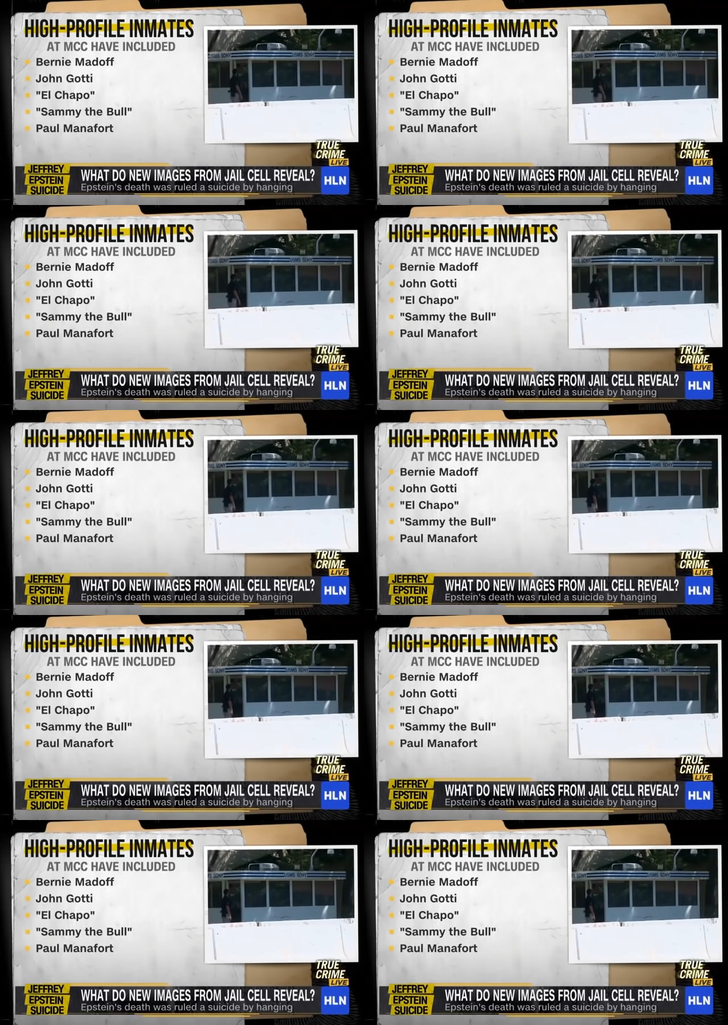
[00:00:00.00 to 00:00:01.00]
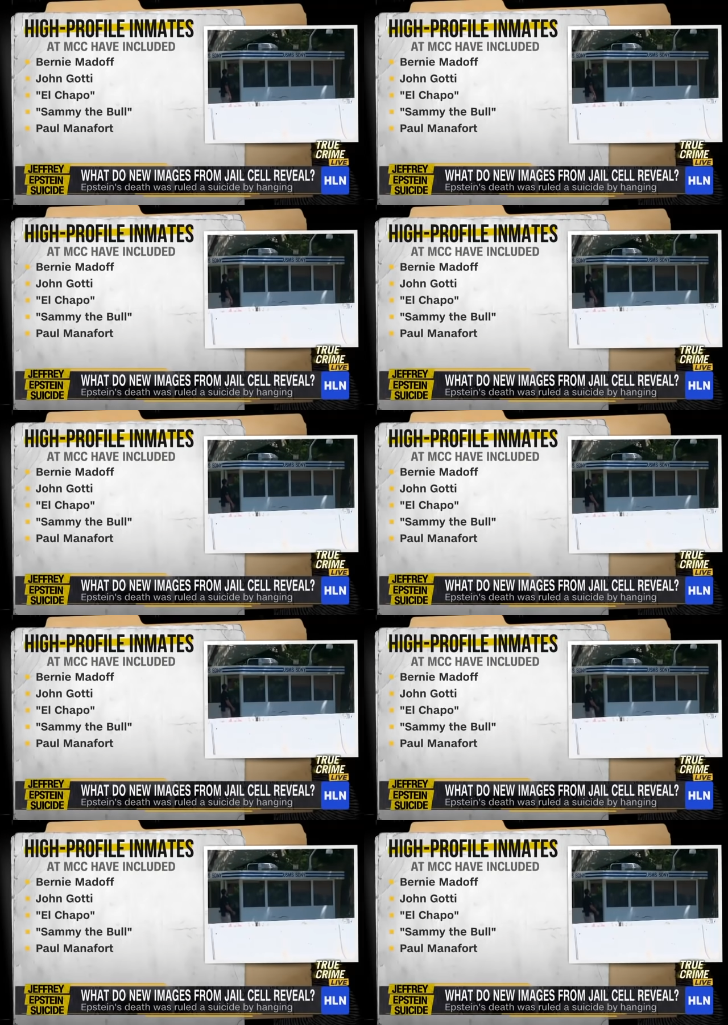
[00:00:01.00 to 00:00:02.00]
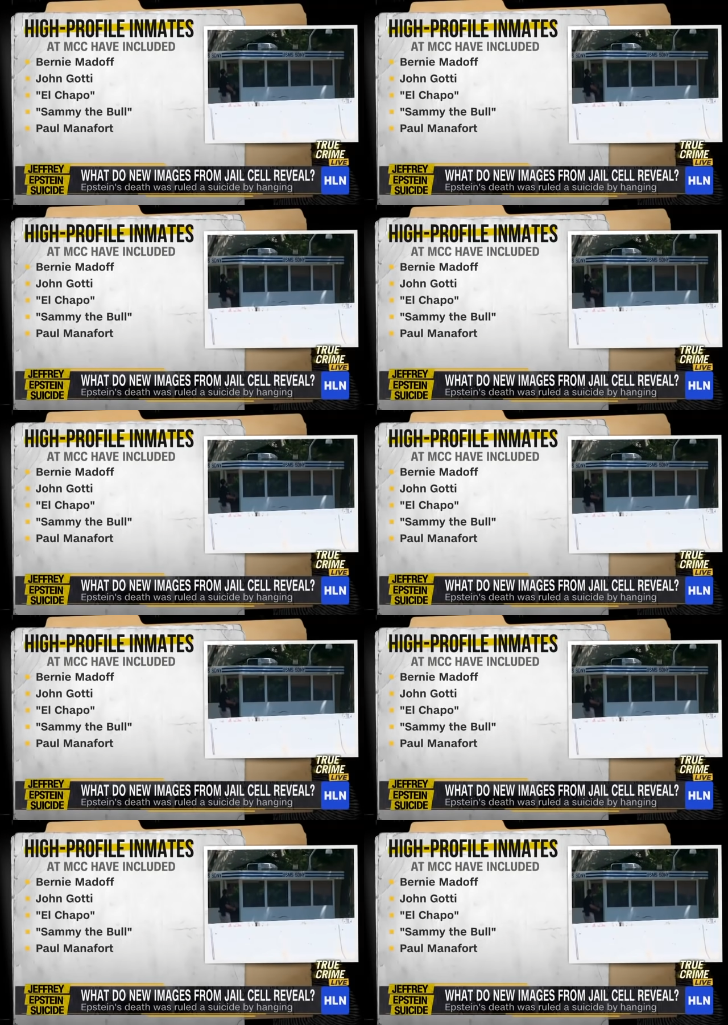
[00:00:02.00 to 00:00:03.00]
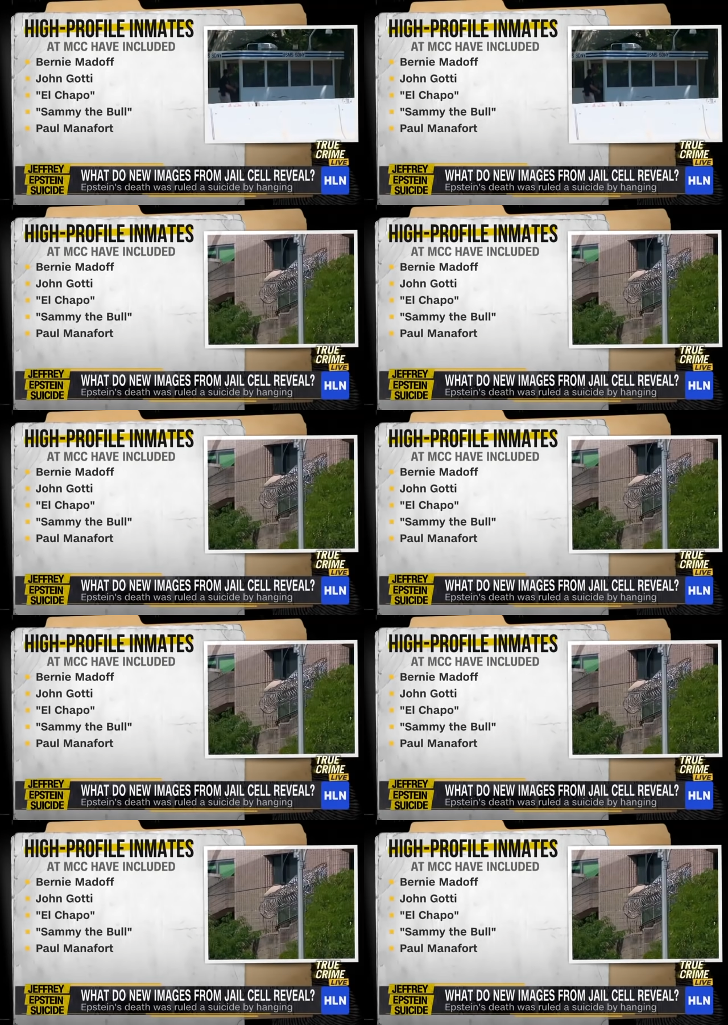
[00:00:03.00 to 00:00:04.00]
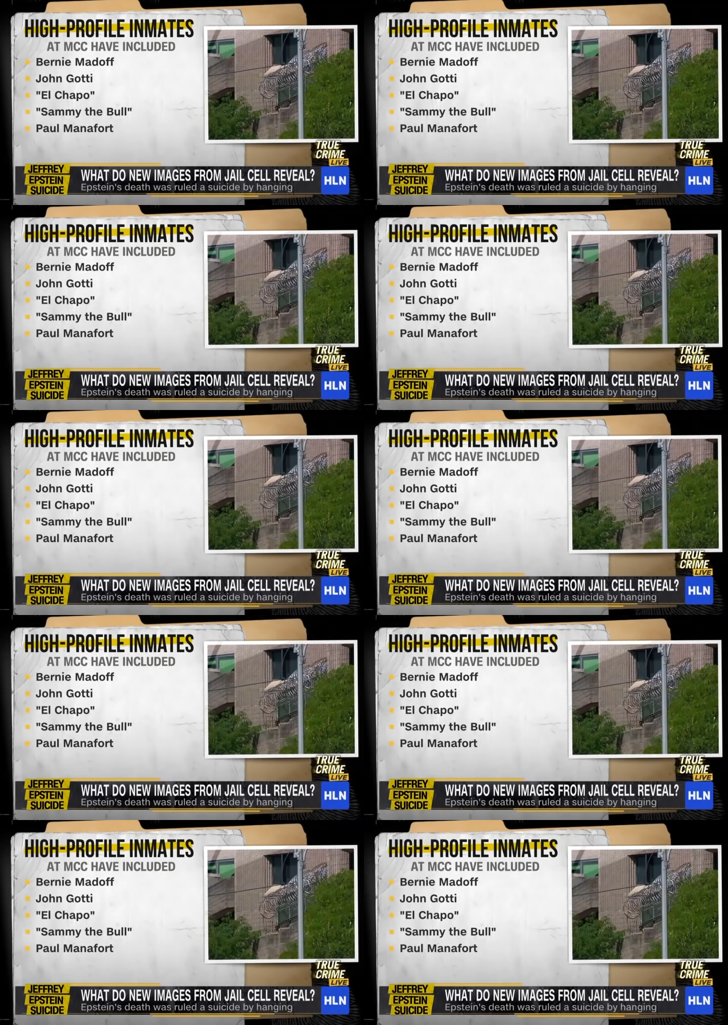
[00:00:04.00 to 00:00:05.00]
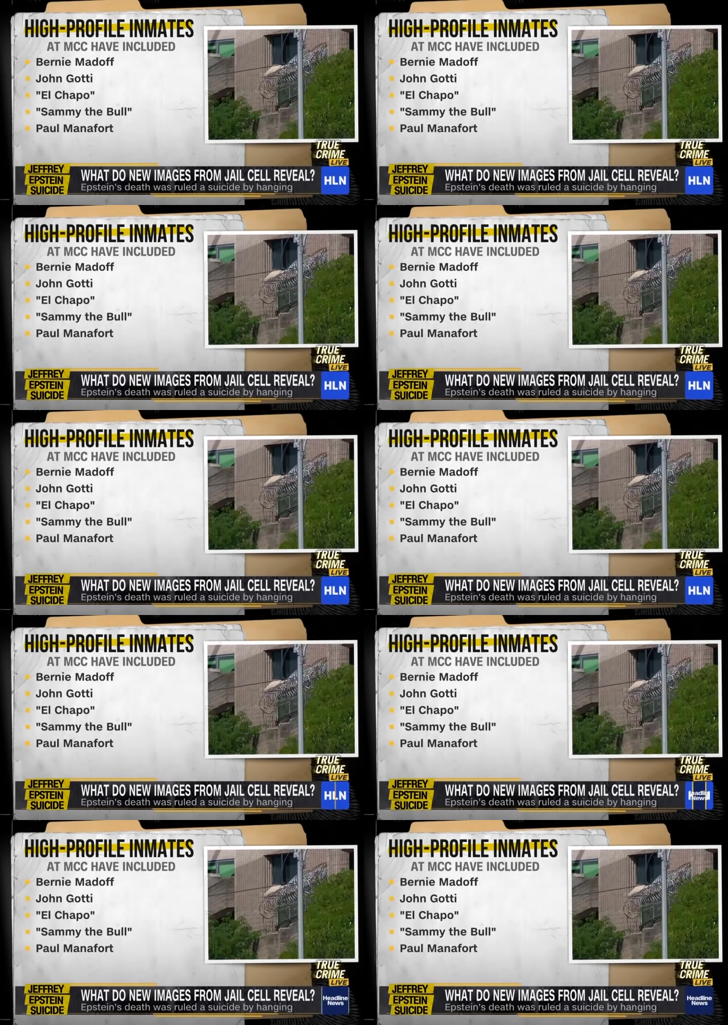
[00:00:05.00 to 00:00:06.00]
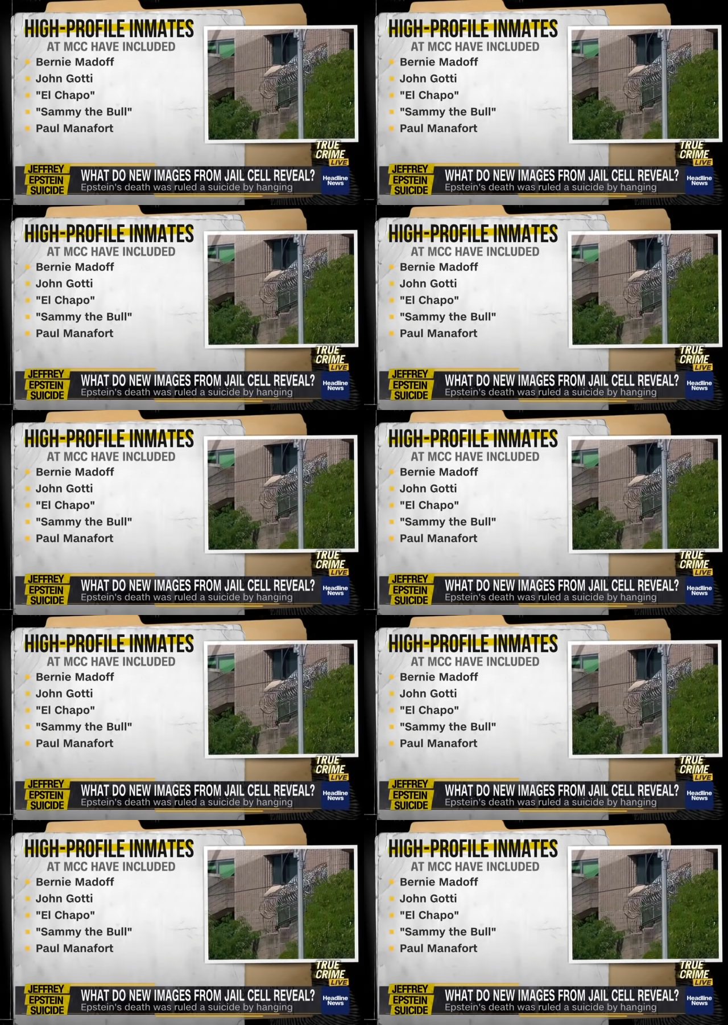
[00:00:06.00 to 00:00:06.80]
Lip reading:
No face is visible, so there are no lips to read.